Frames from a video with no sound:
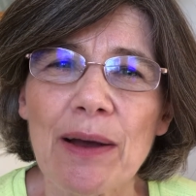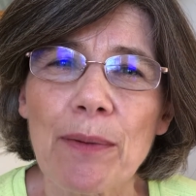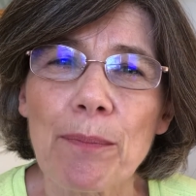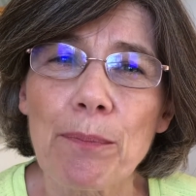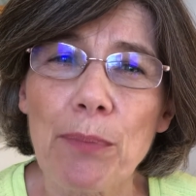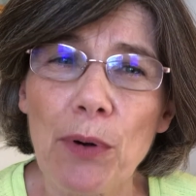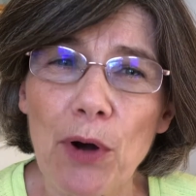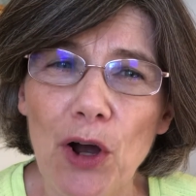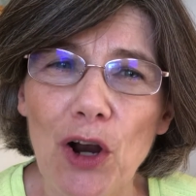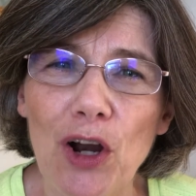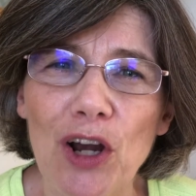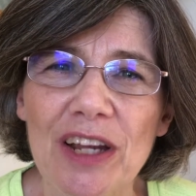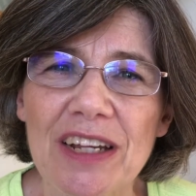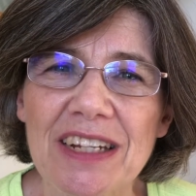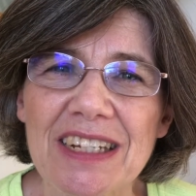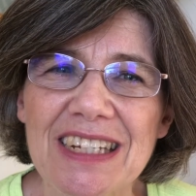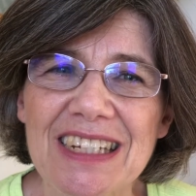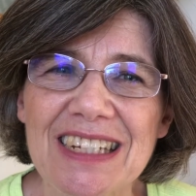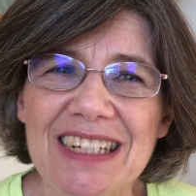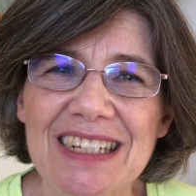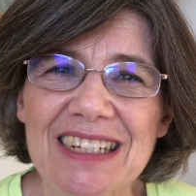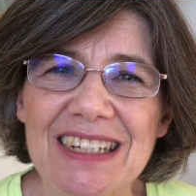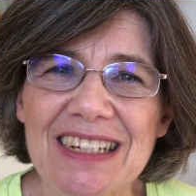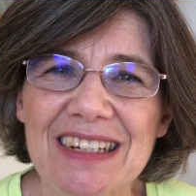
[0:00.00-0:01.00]

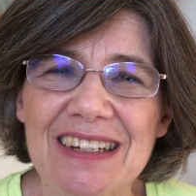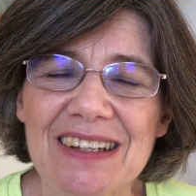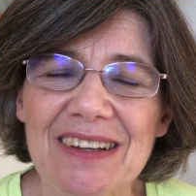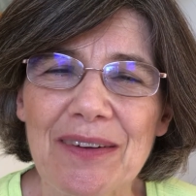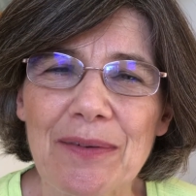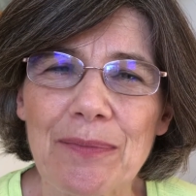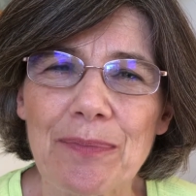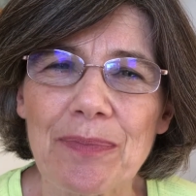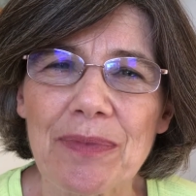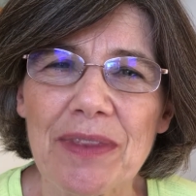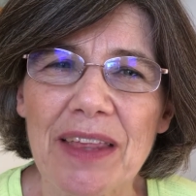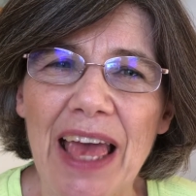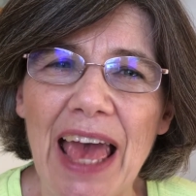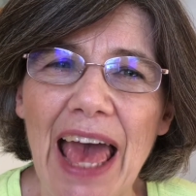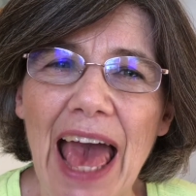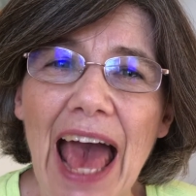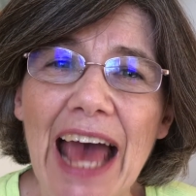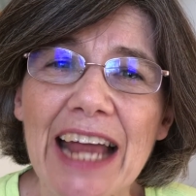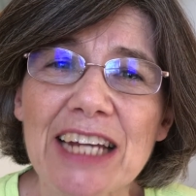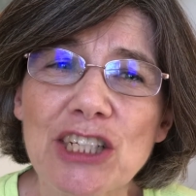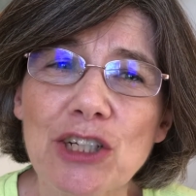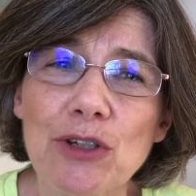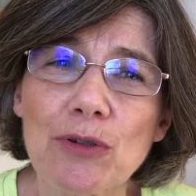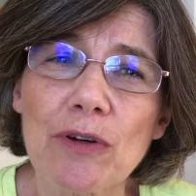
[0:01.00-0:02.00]
booklets,
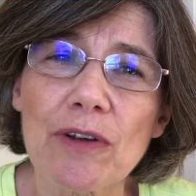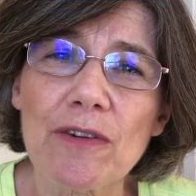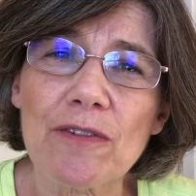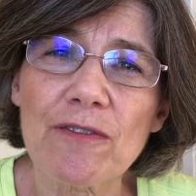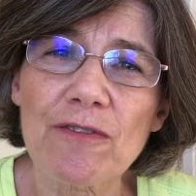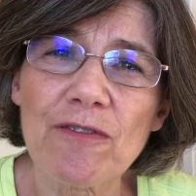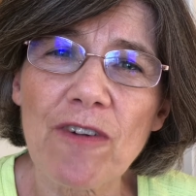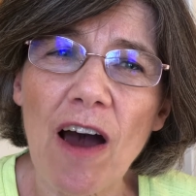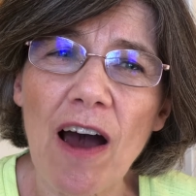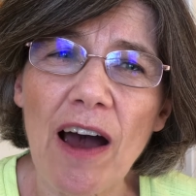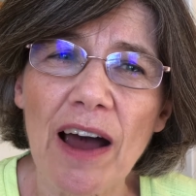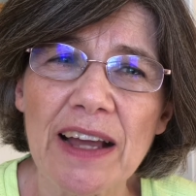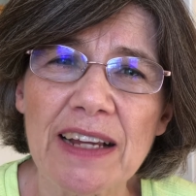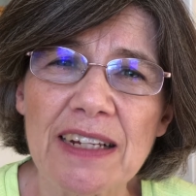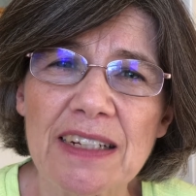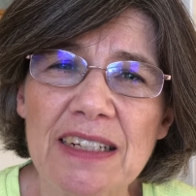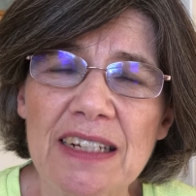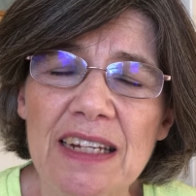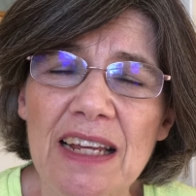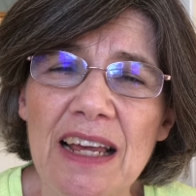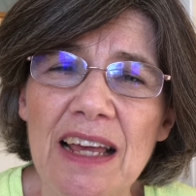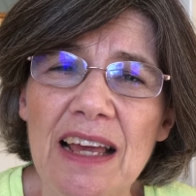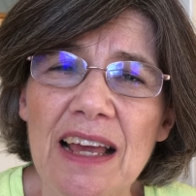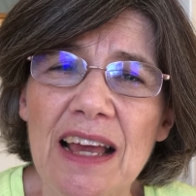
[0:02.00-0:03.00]
and you can find
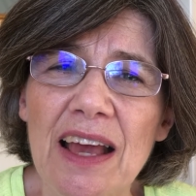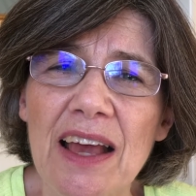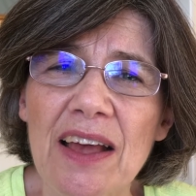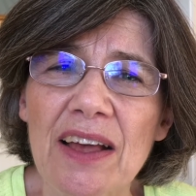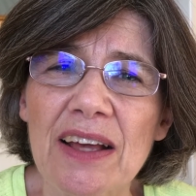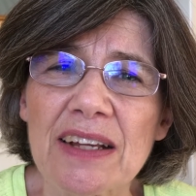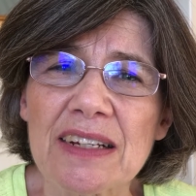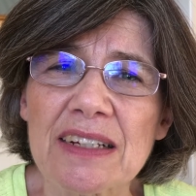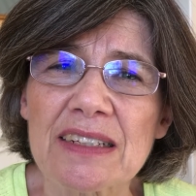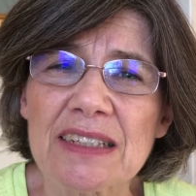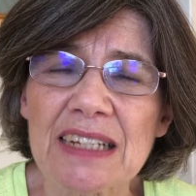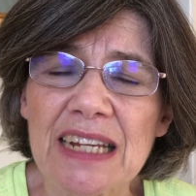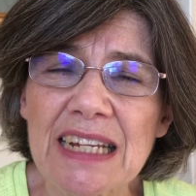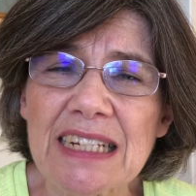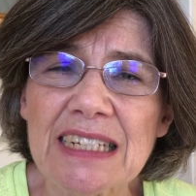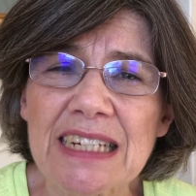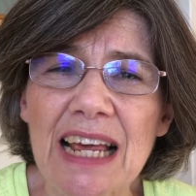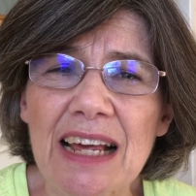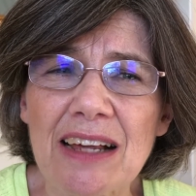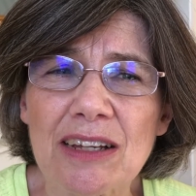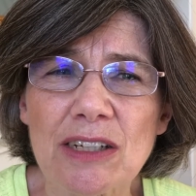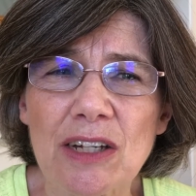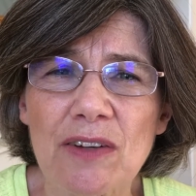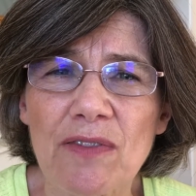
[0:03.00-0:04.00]

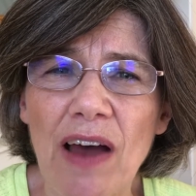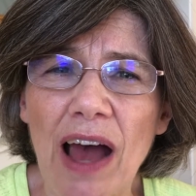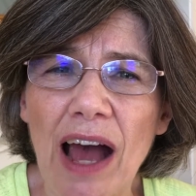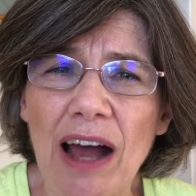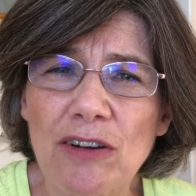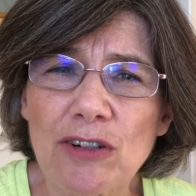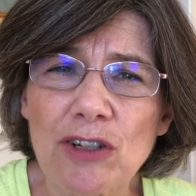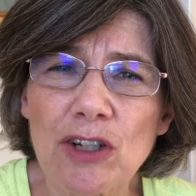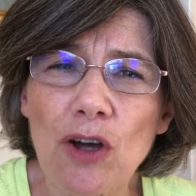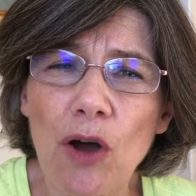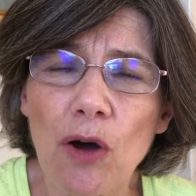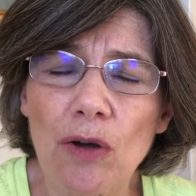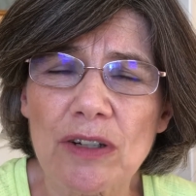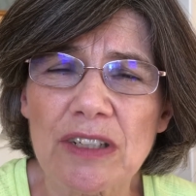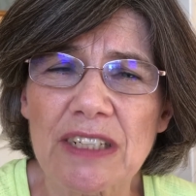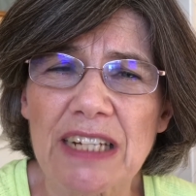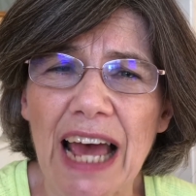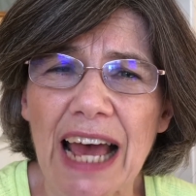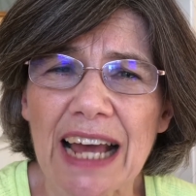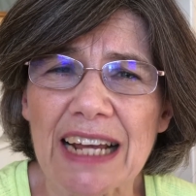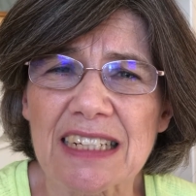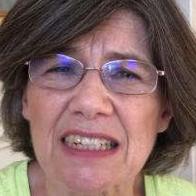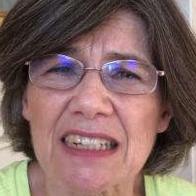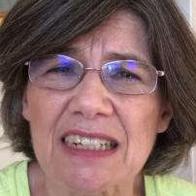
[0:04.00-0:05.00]
details of how to
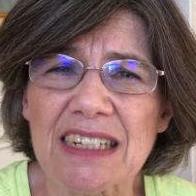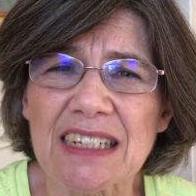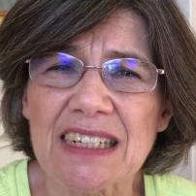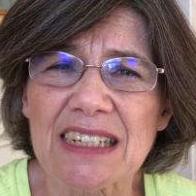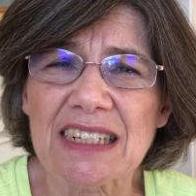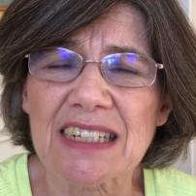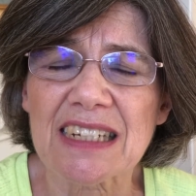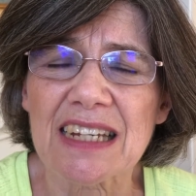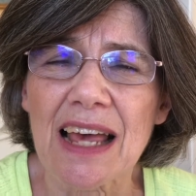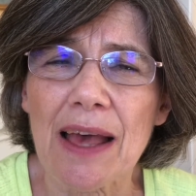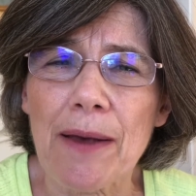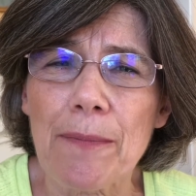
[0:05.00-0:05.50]
contact us